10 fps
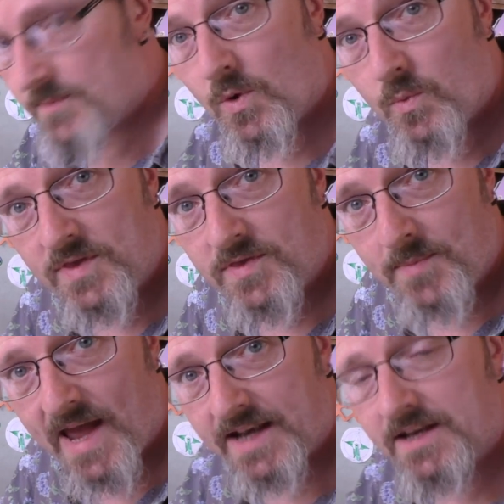But with the
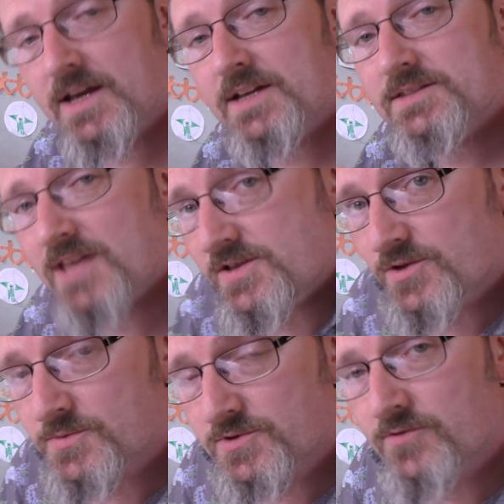pen,
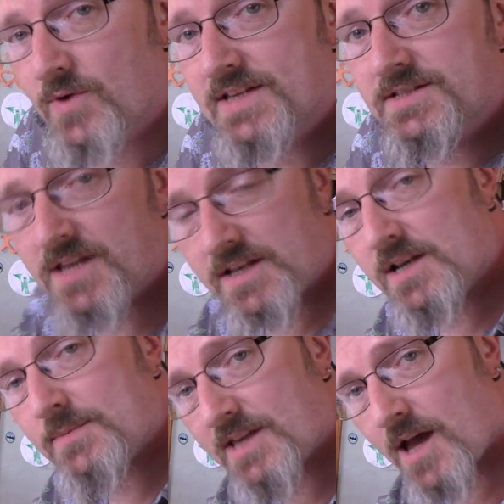desktop software
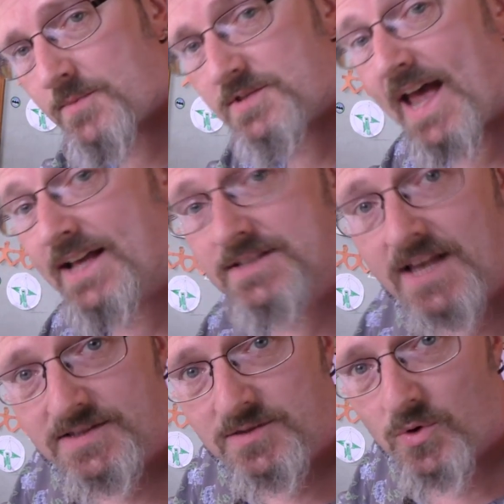suddenly becomes
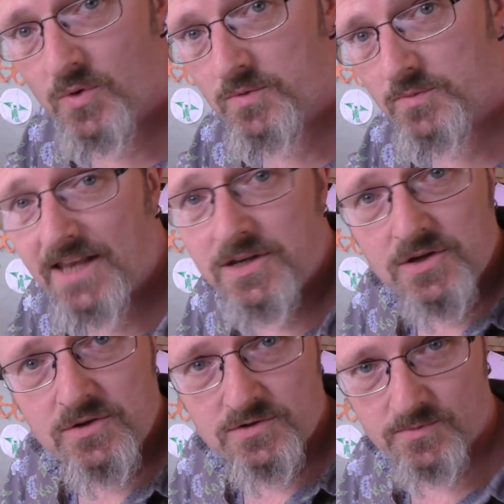accessible and
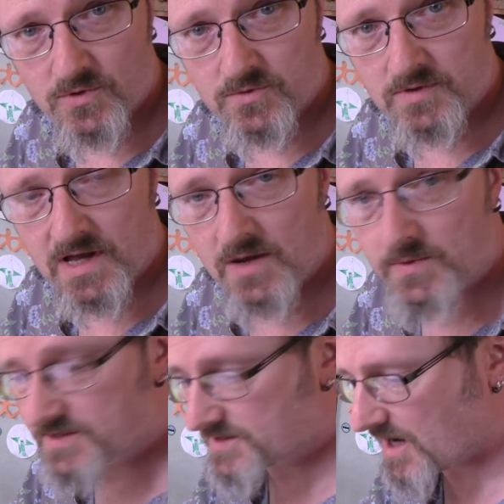usable,
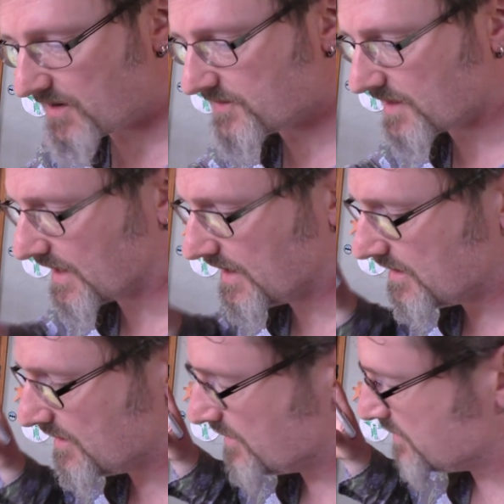which is
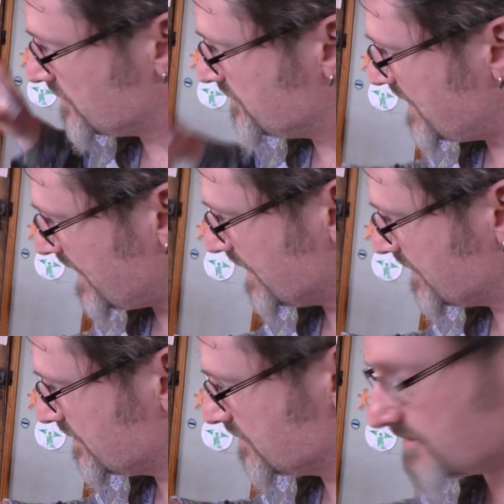currently
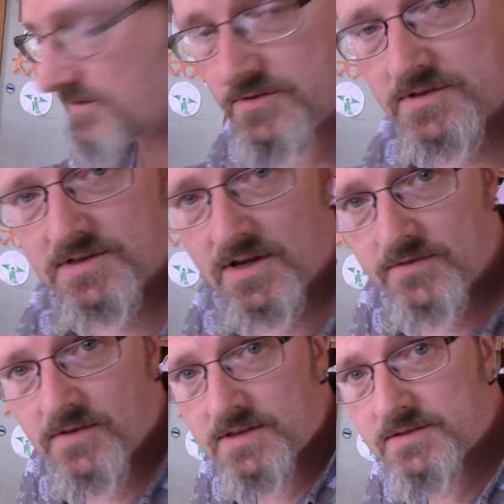unique to the
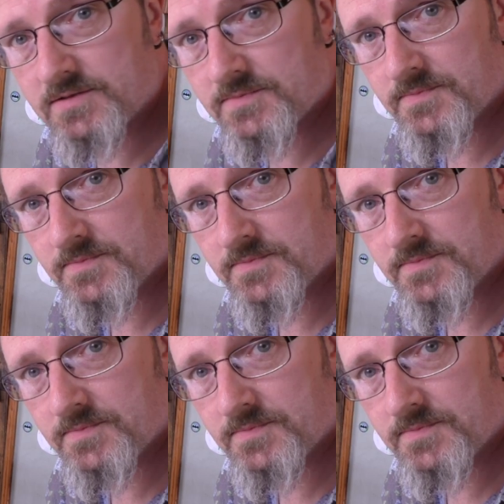Surface.